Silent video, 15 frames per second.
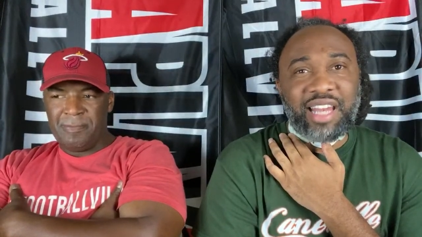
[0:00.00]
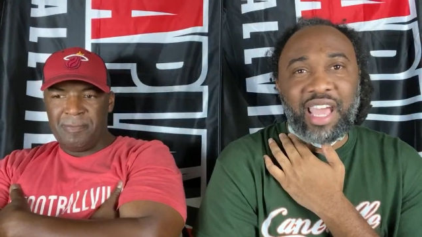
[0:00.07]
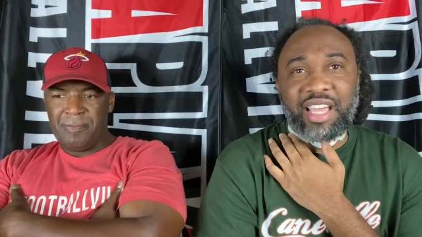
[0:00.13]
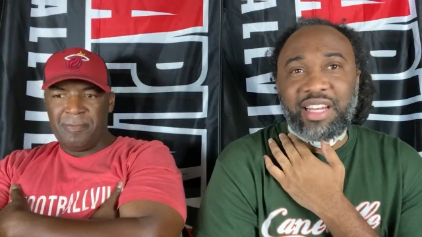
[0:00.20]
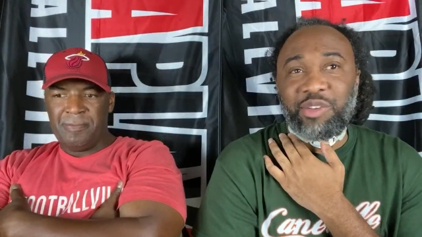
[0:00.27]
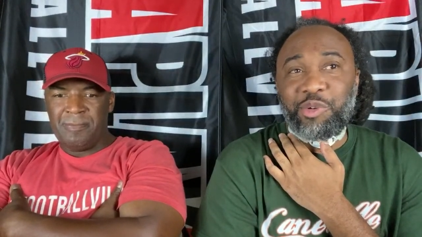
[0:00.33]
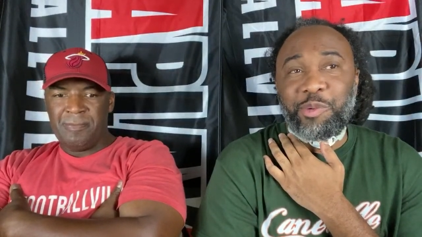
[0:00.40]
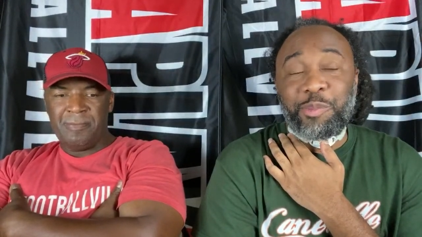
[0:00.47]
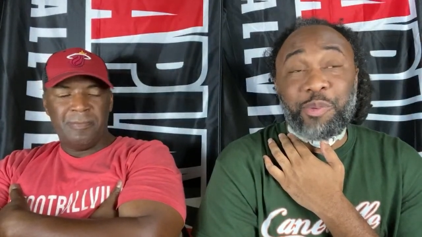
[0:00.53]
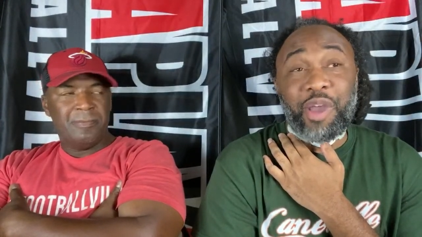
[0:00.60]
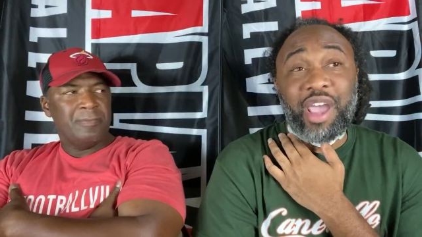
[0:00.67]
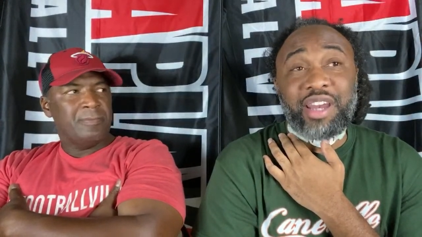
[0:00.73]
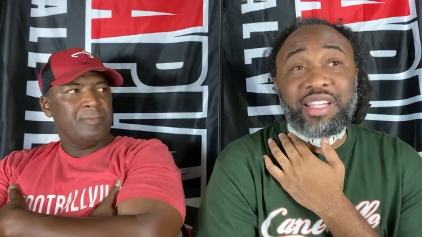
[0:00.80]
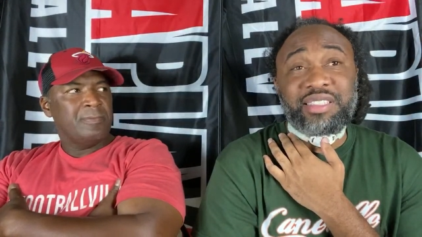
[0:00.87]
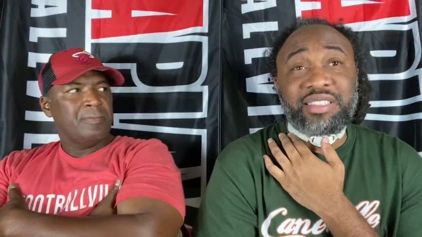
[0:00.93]
Speaker 1: Like you could
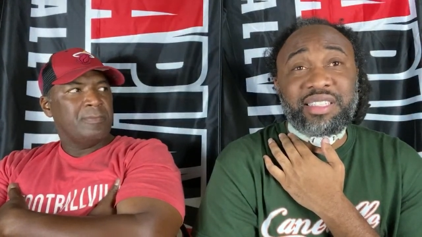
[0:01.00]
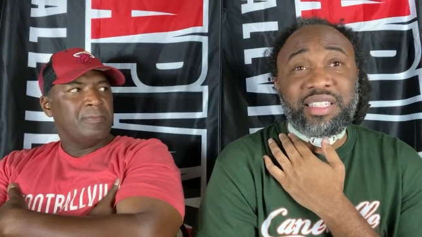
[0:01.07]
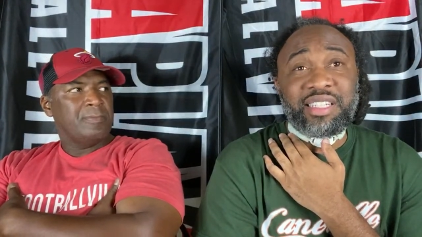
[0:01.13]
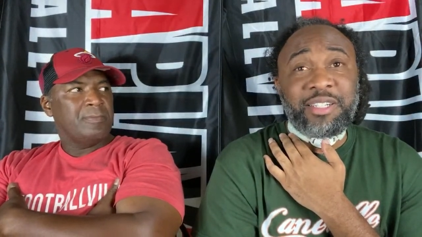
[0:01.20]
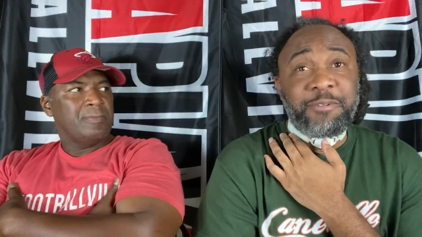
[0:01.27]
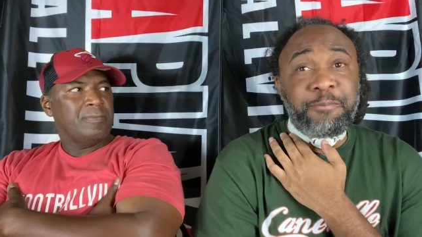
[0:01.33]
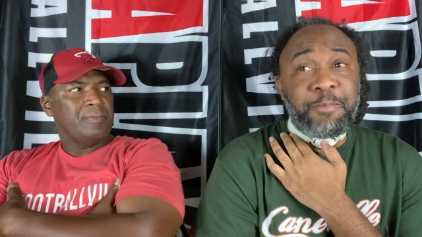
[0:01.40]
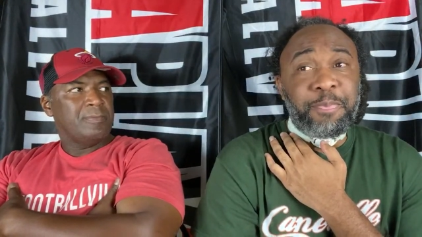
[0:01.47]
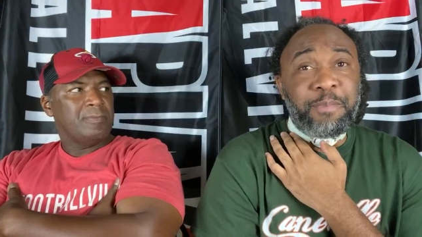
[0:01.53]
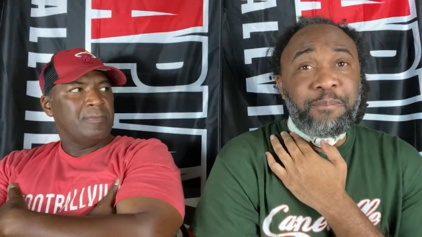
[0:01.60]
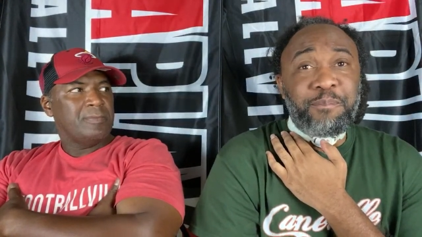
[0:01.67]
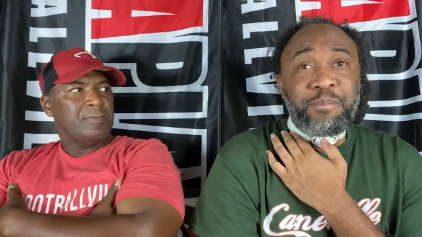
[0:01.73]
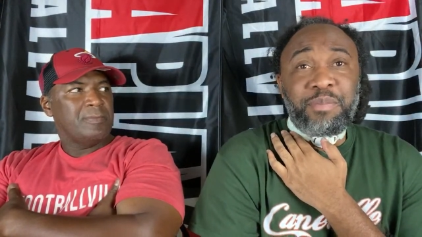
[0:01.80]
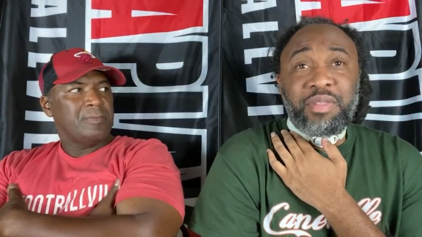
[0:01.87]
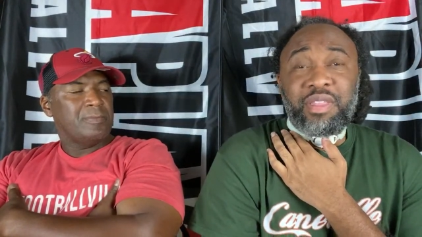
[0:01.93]
practice it
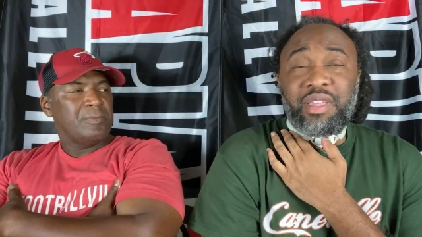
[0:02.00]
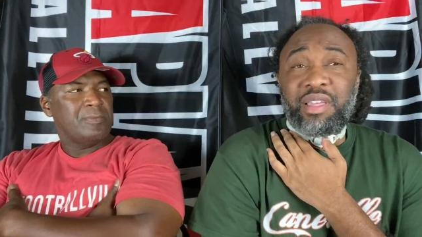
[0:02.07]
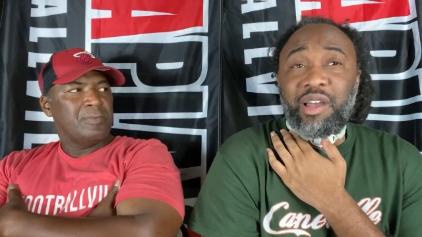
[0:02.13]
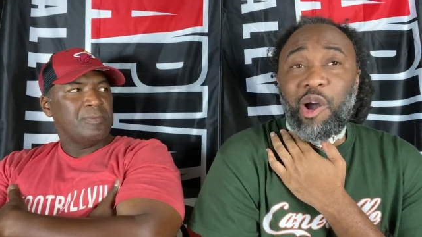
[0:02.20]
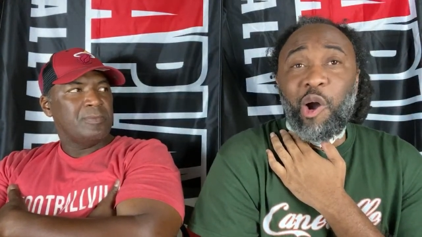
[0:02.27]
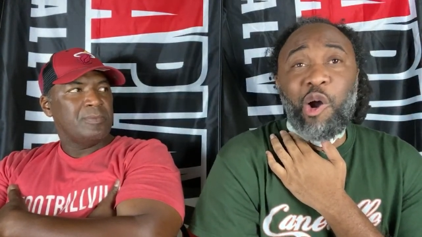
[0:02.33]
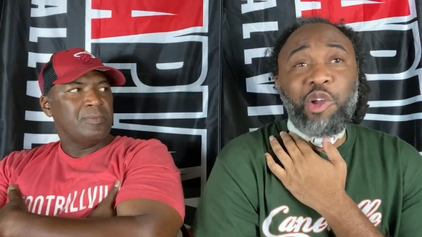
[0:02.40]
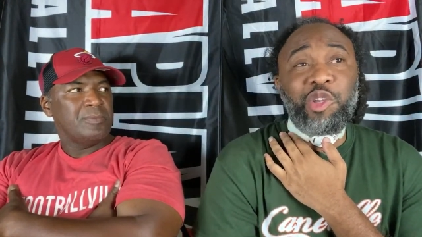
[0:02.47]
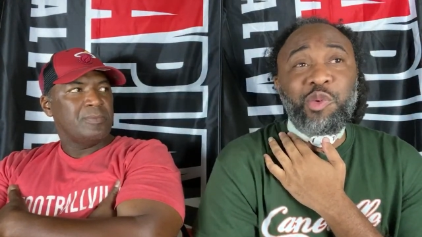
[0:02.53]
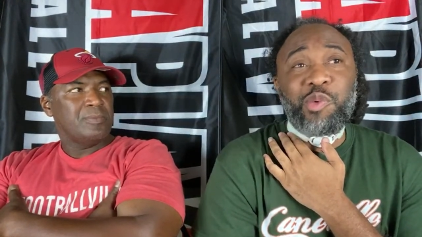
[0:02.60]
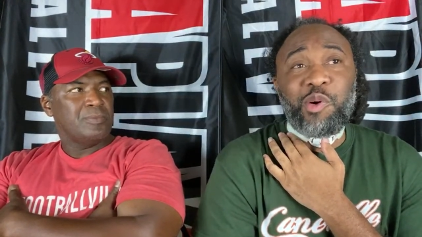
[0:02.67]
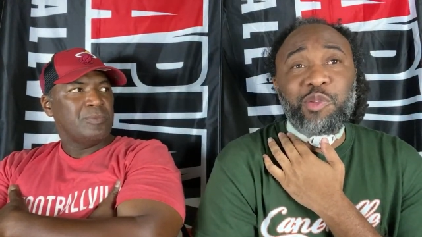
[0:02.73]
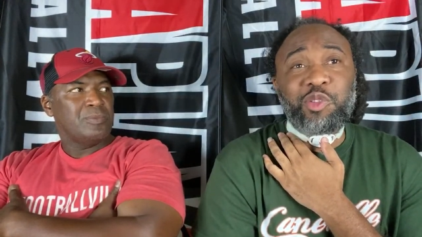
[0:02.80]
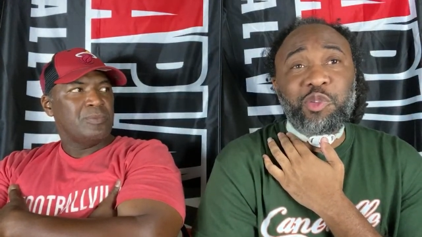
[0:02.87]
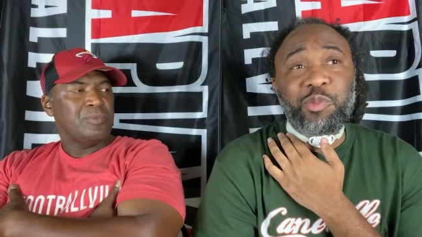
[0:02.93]
all you
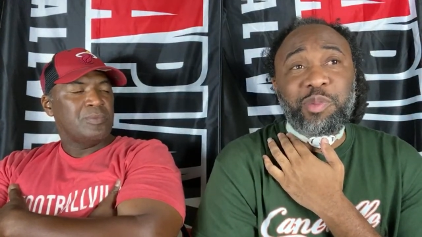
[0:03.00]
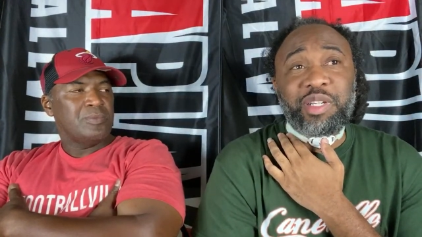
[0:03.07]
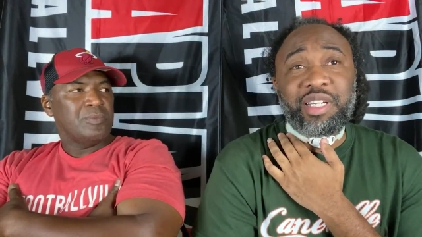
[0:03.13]
want to, but